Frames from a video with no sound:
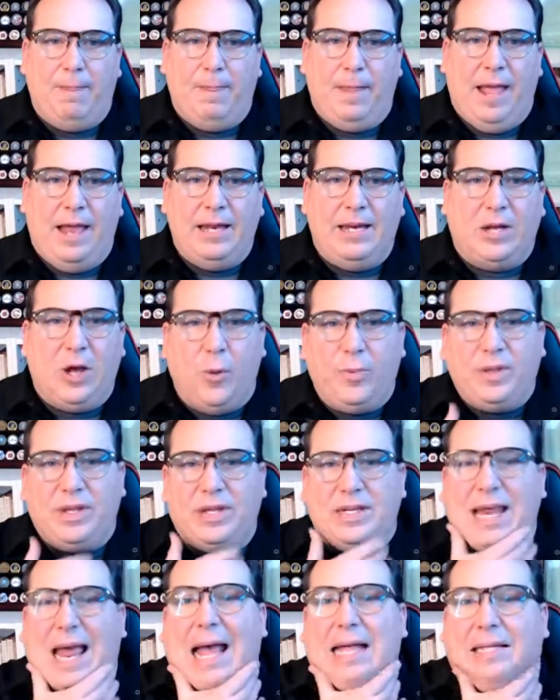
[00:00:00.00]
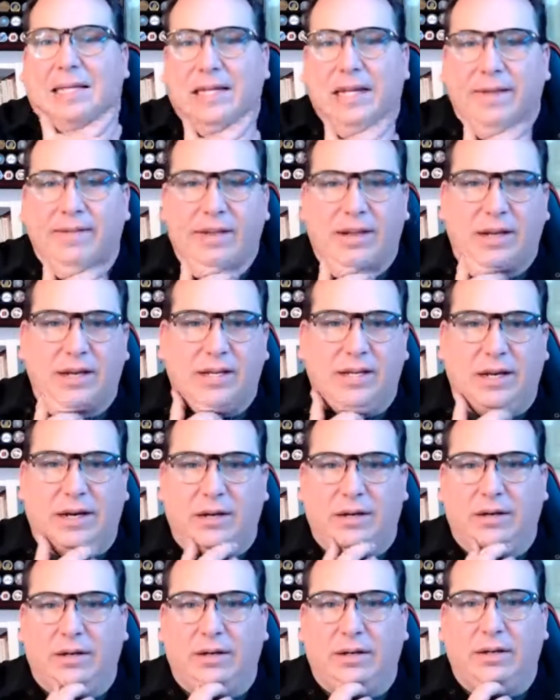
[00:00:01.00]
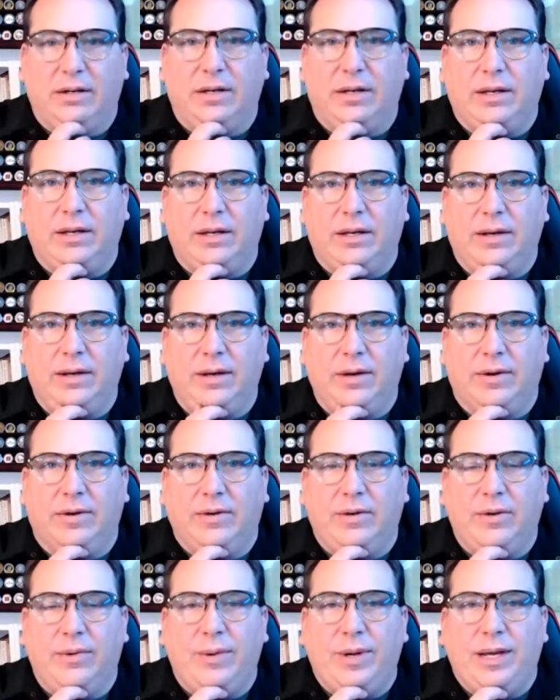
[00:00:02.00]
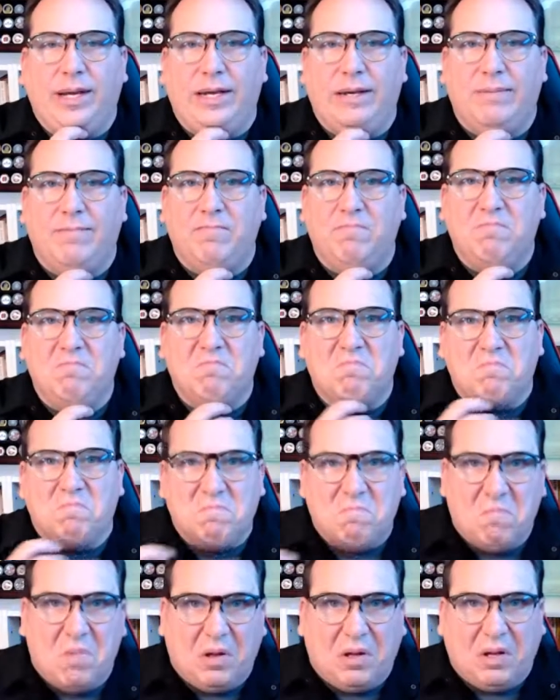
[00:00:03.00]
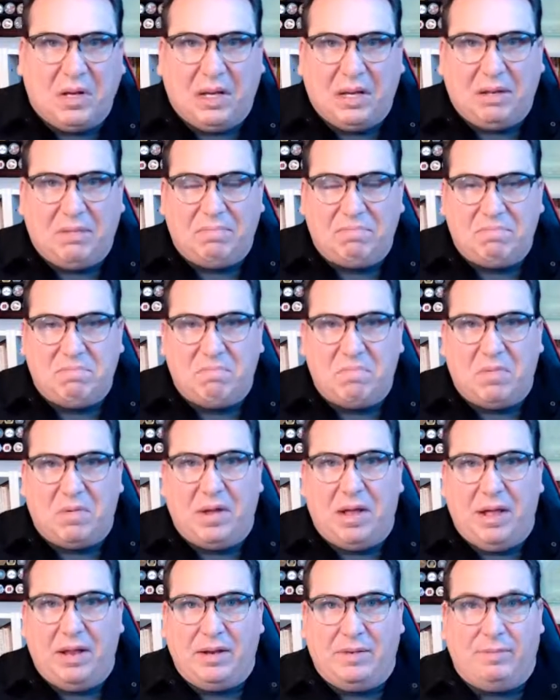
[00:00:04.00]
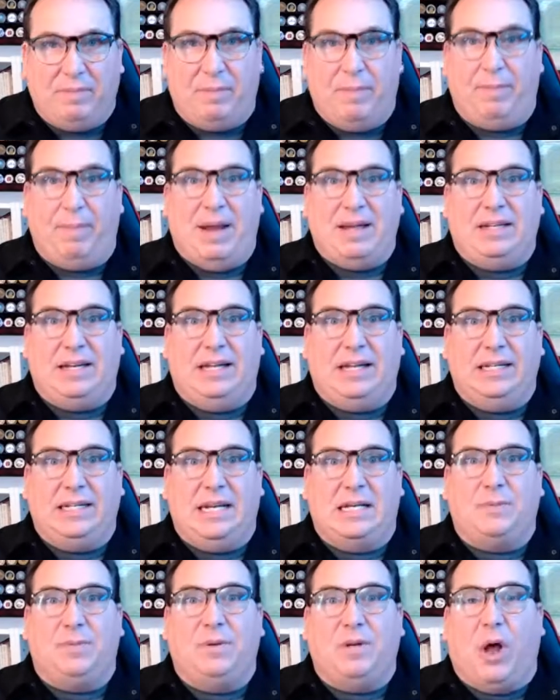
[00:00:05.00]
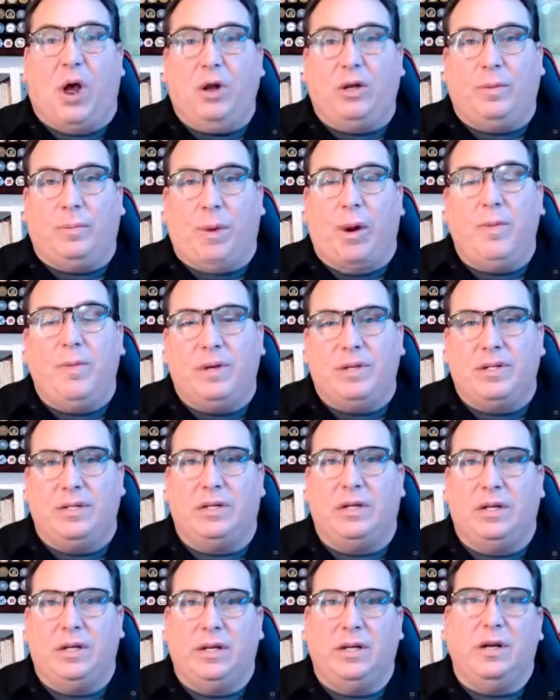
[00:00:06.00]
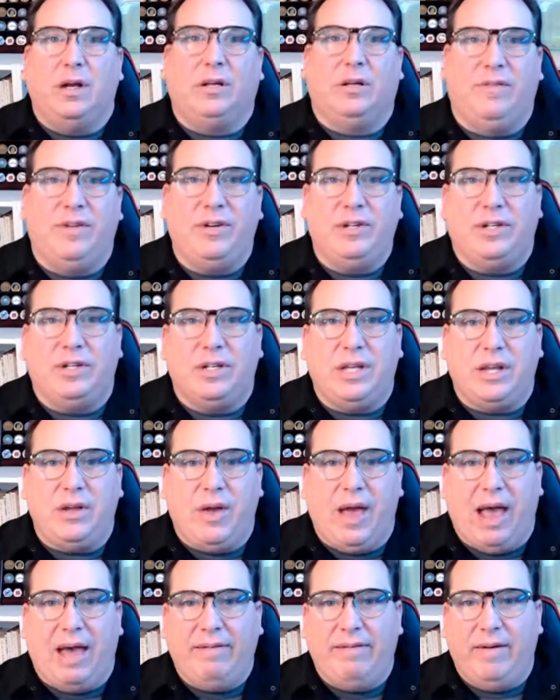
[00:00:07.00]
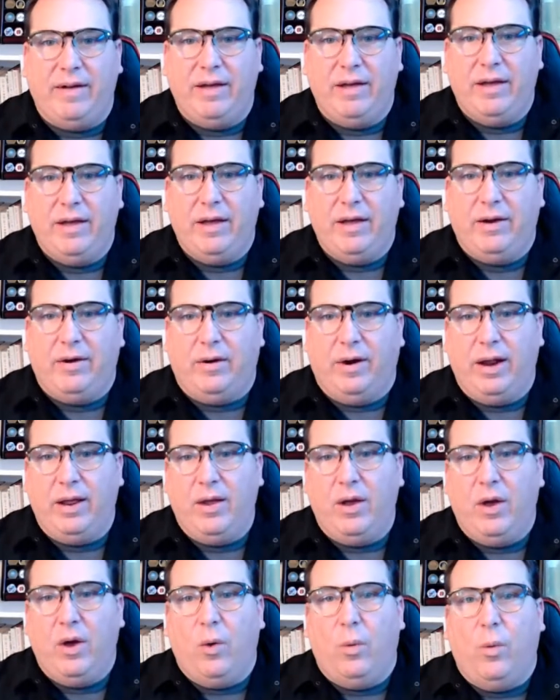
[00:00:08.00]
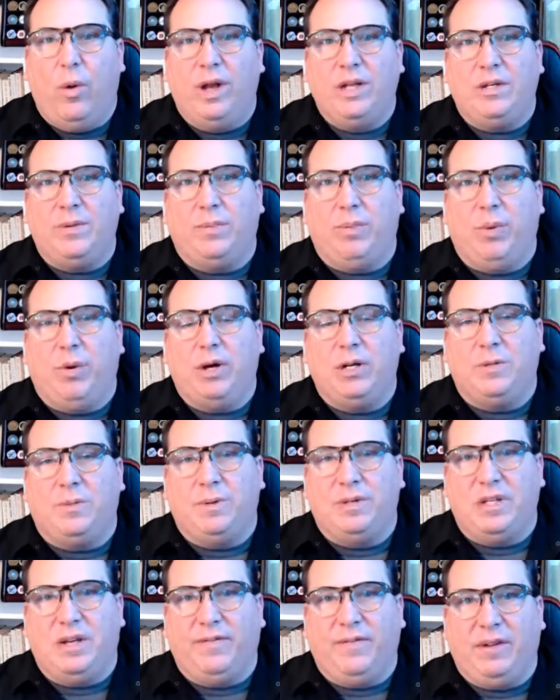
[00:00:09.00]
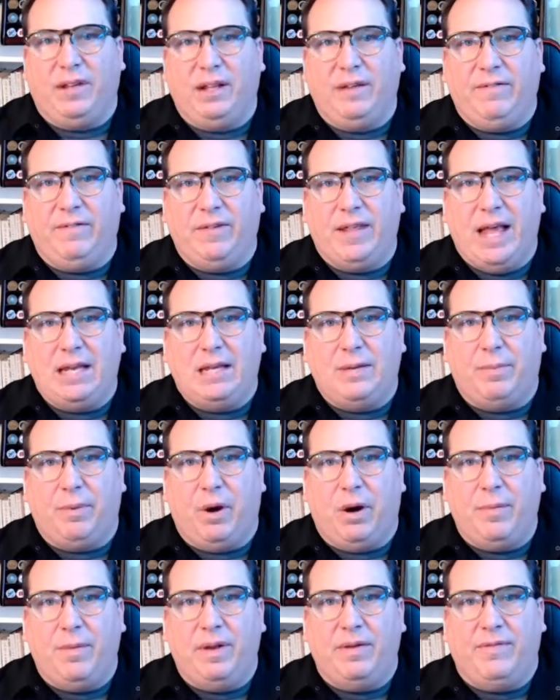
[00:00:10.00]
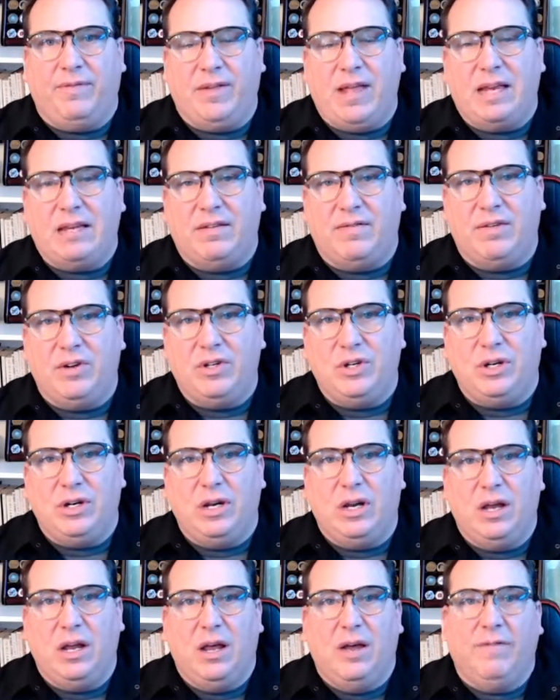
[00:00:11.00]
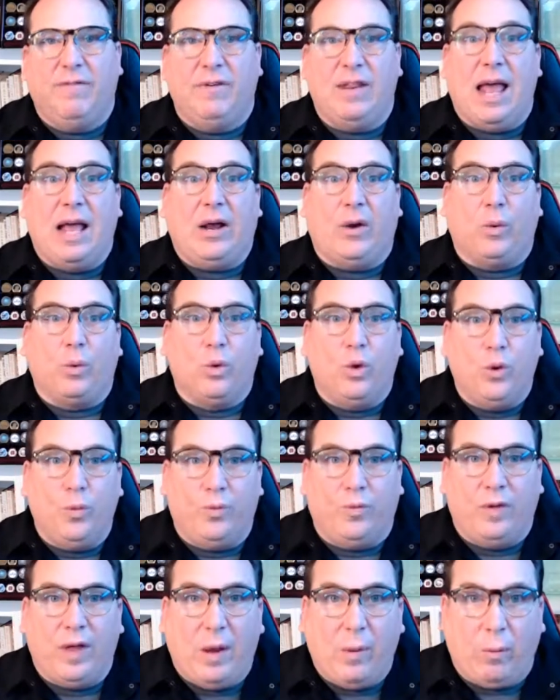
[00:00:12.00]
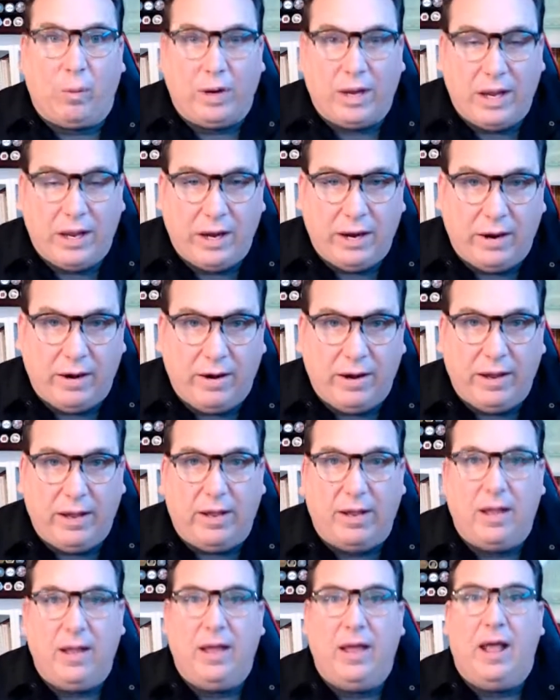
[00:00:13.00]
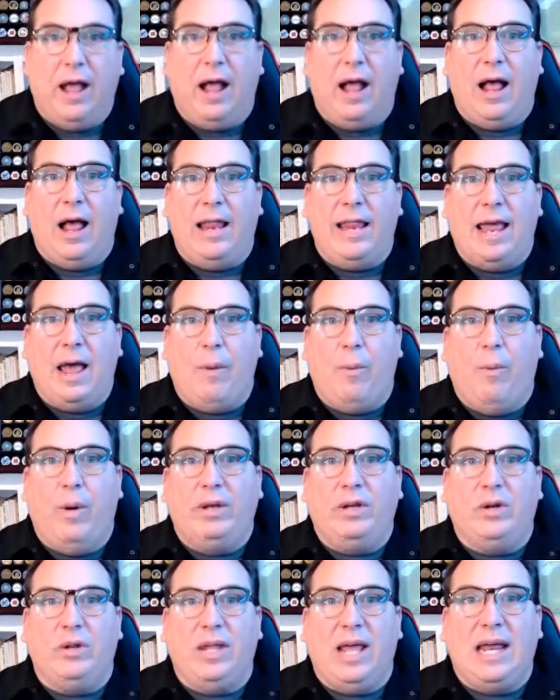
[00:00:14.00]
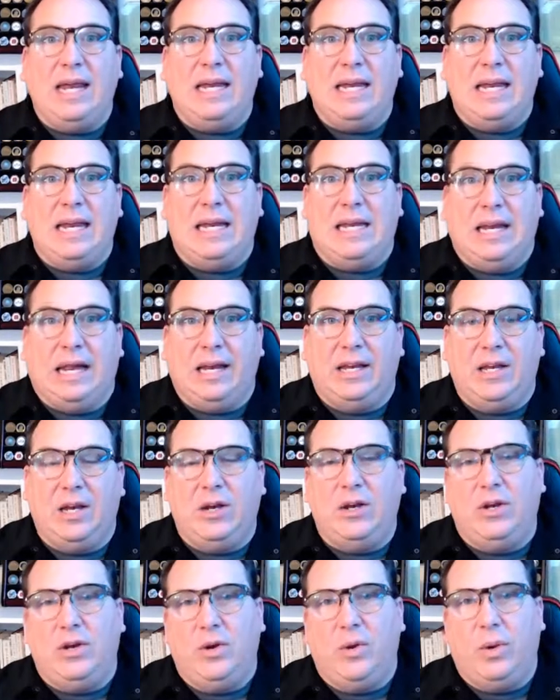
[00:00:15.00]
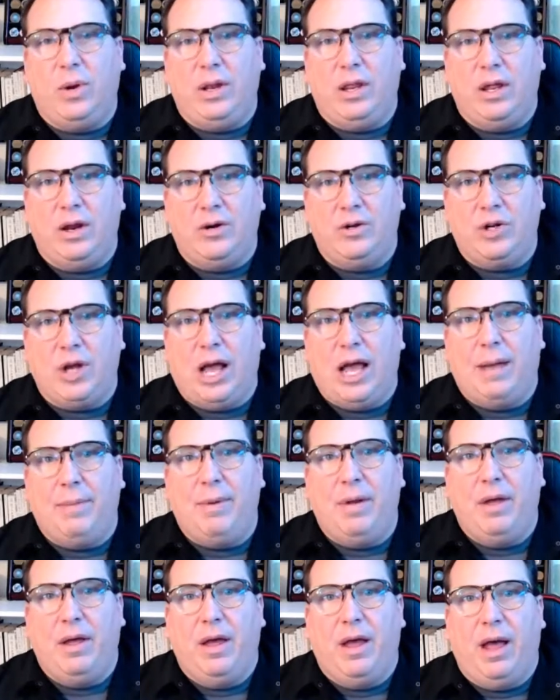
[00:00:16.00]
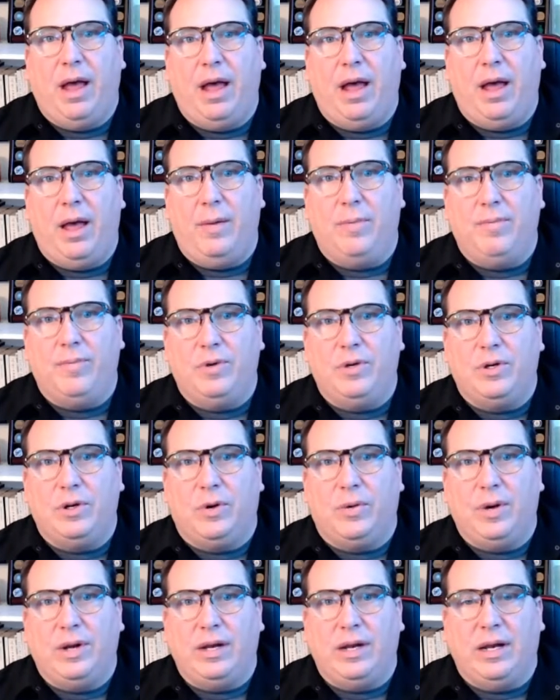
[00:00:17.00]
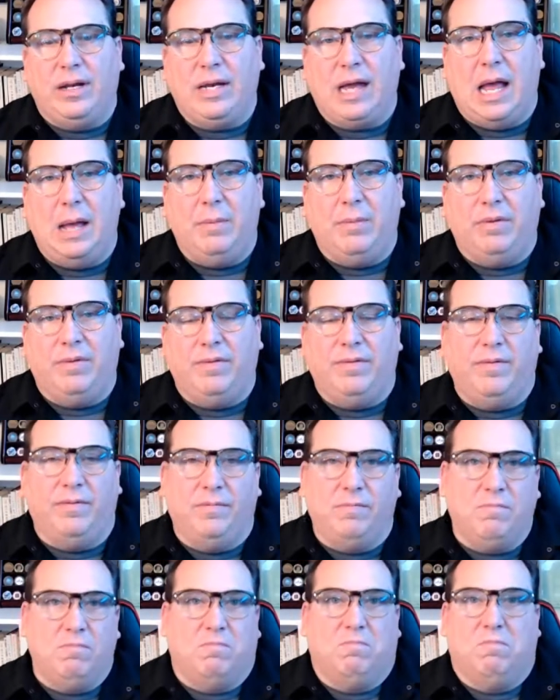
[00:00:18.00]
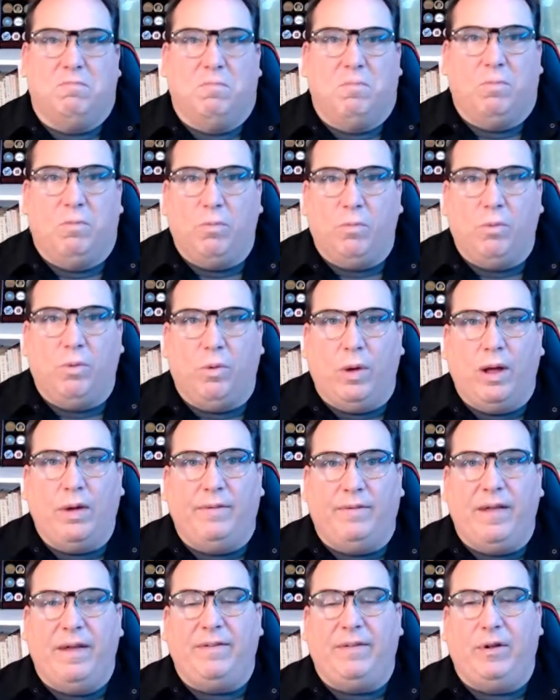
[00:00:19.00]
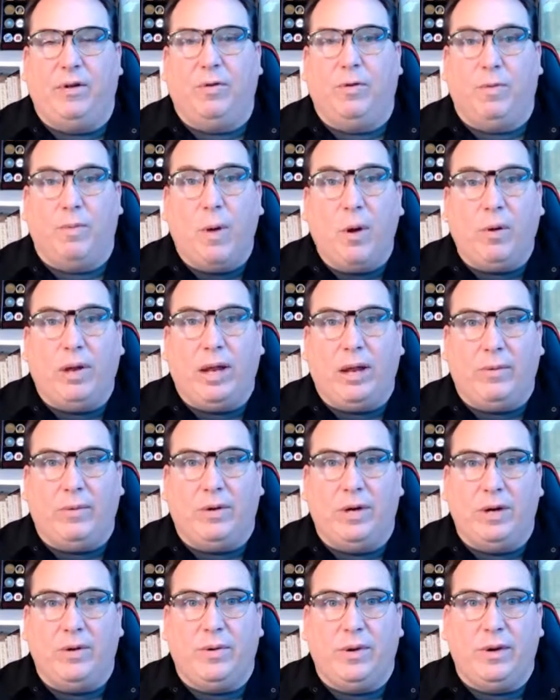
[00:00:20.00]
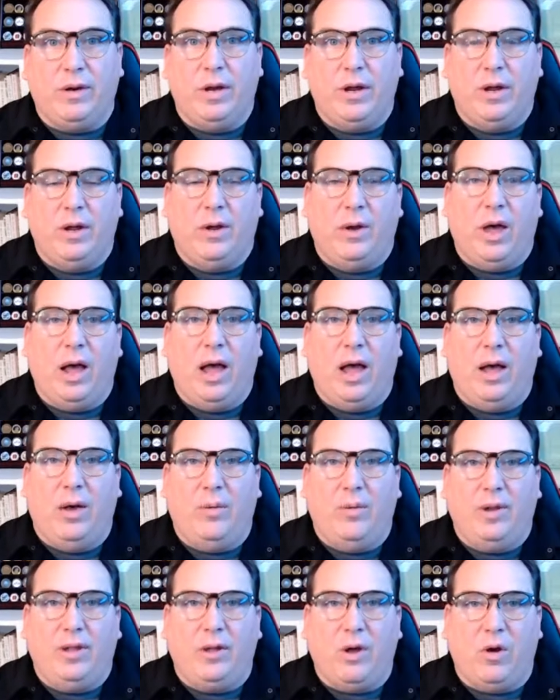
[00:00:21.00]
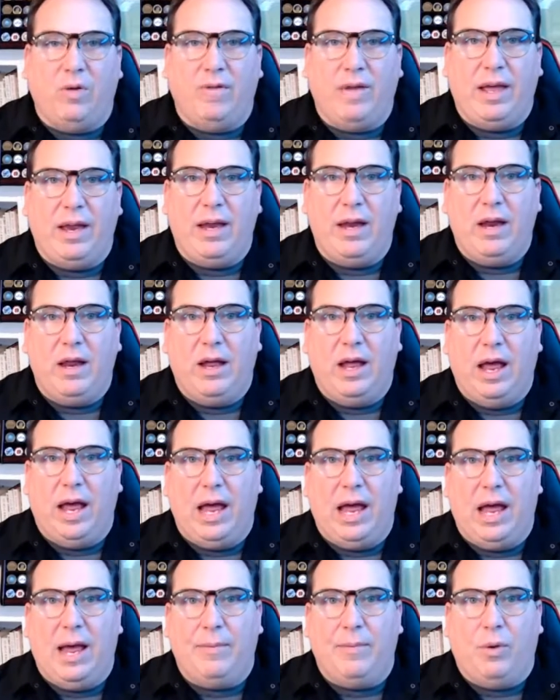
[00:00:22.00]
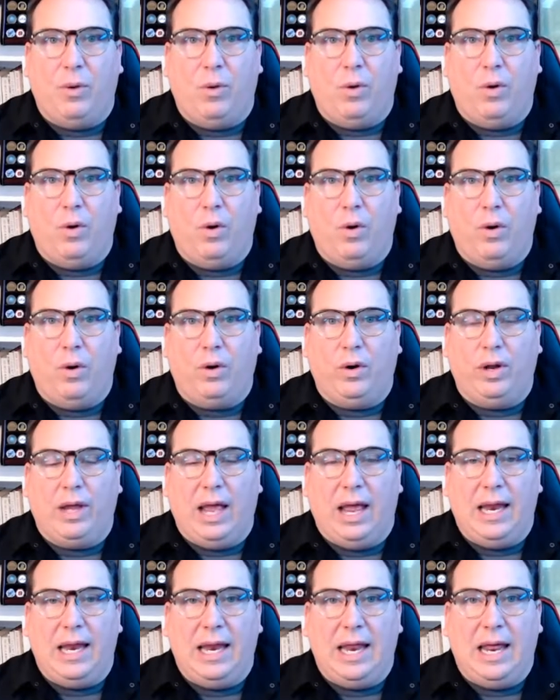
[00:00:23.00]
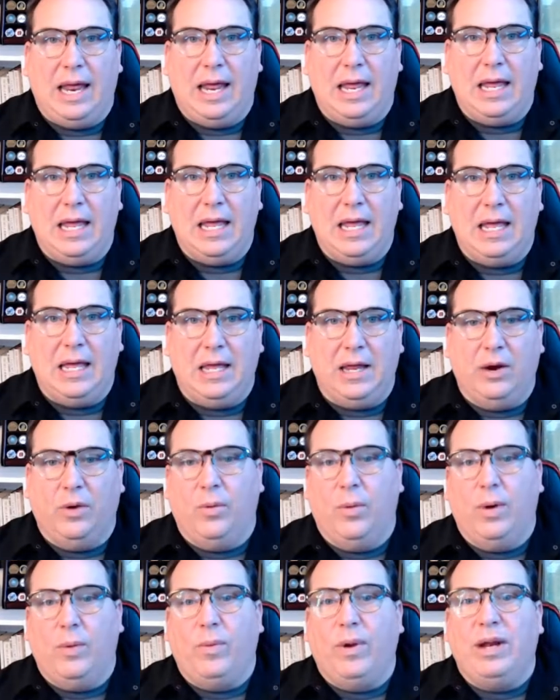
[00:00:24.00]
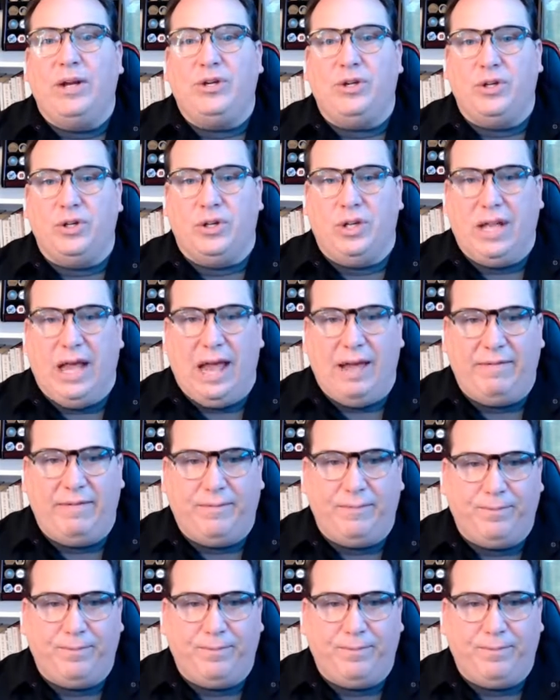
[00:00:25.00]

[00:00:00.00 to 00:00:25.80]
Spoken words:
And to cope with this task, you have to consider, doing like a basic assessment to all departments, all divisions that you have, right? What is important specifically for that department, for that division, for that group, for that working area? That what do they need to continue doing their job during a time of, well, if they have to go remote like we're doing with COVID, or can they, what issues do they have?